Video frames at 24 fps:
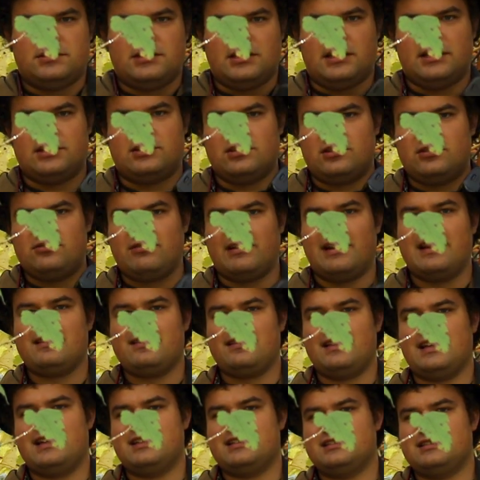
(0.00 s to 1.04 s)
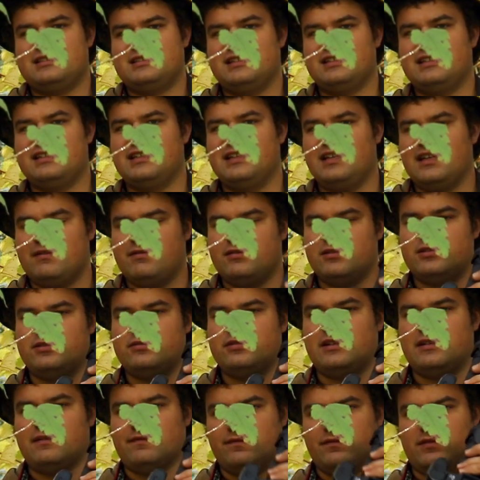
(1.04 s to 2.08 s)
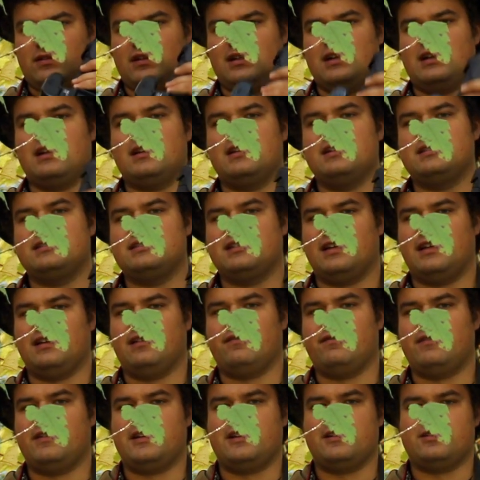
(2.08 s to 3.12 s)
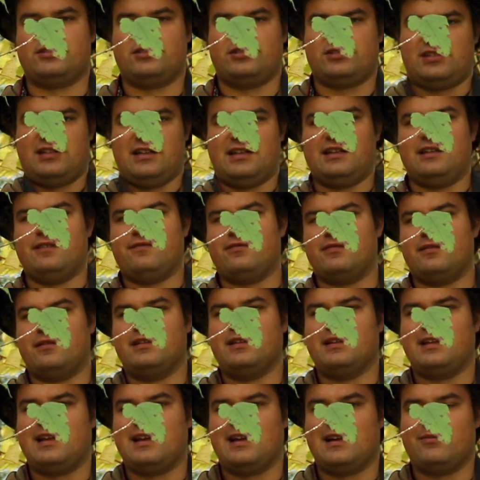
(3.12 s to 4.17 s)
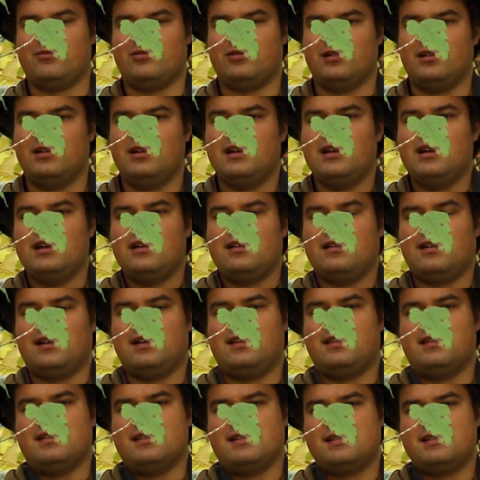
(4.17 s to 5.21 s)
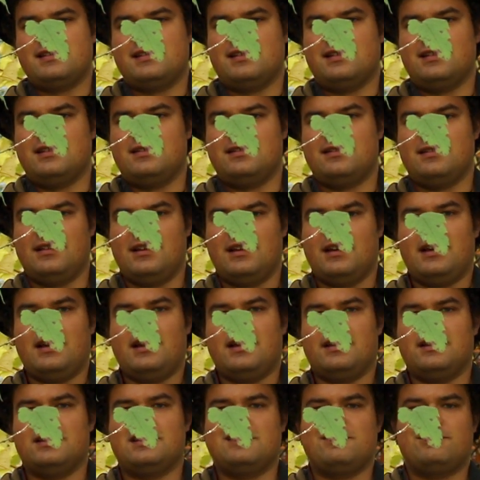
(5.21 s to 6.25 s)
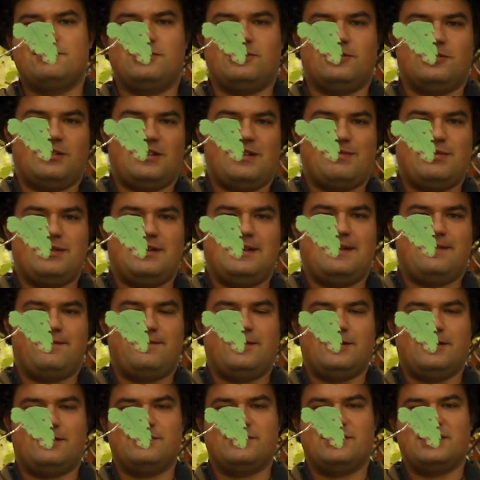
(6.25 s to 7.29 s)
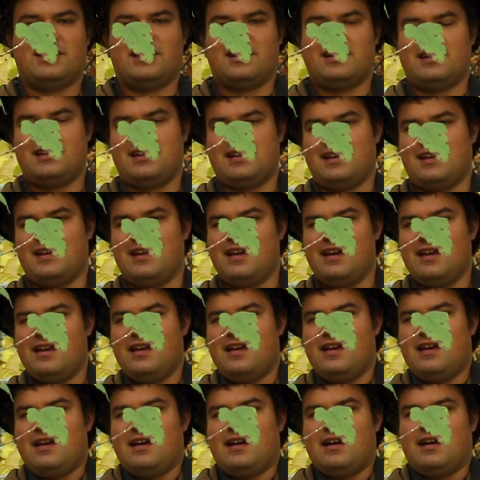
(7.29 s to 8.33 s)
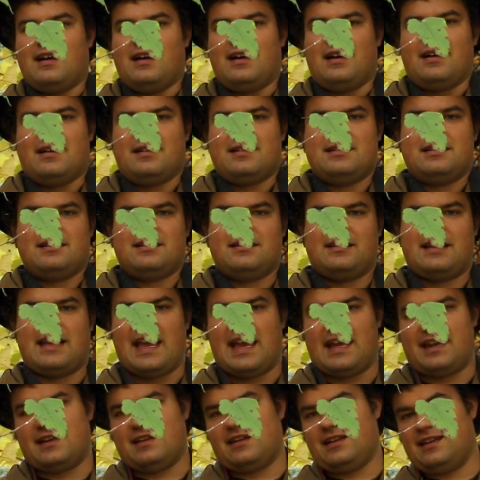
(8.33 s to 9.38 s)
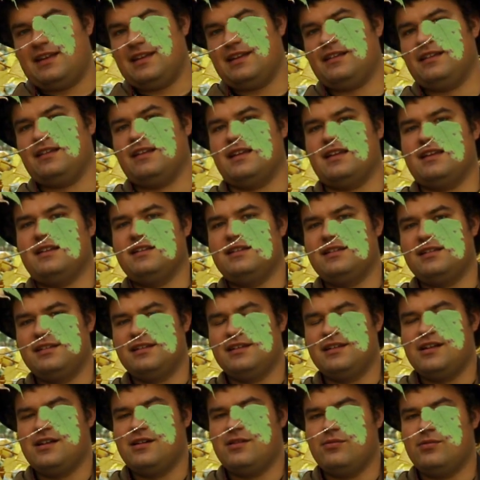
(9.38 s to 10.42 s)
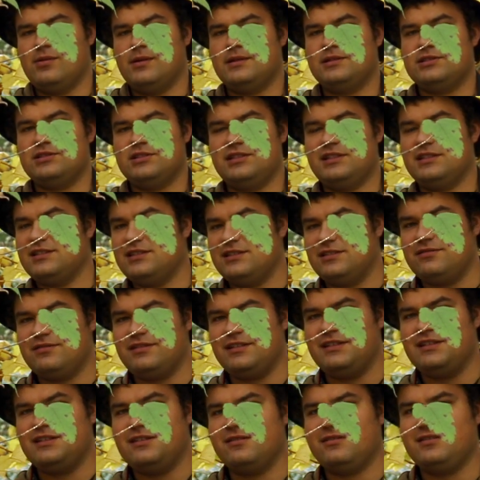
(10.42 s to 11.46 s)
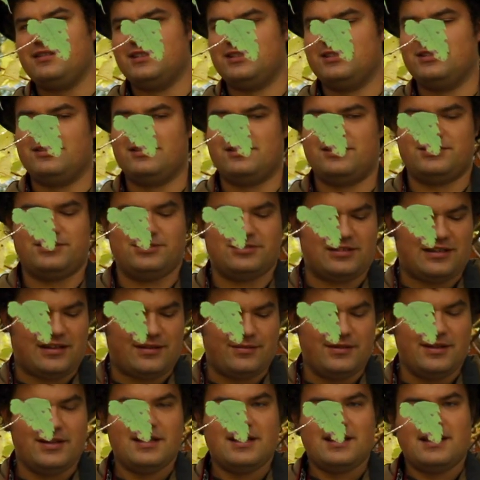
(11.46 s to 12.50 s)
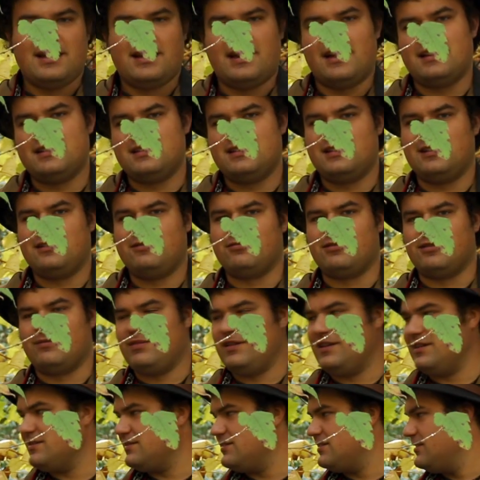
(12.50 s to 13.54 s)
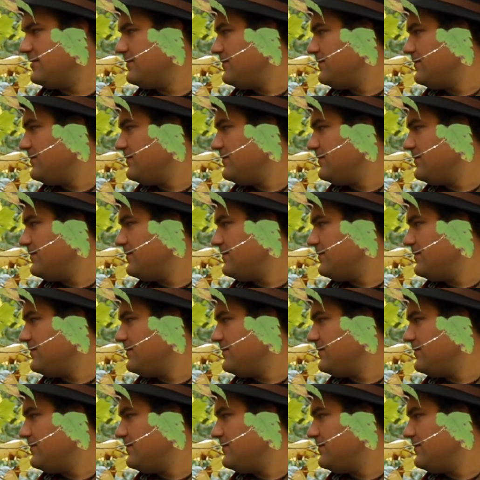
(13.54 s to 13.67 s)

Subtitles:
It's a great lens if you're doing vlog style videos. You're standing in front of the camera like this. This is currently being filmed on a Canon kit lens, which isn't doing nearly as good a job as this would, because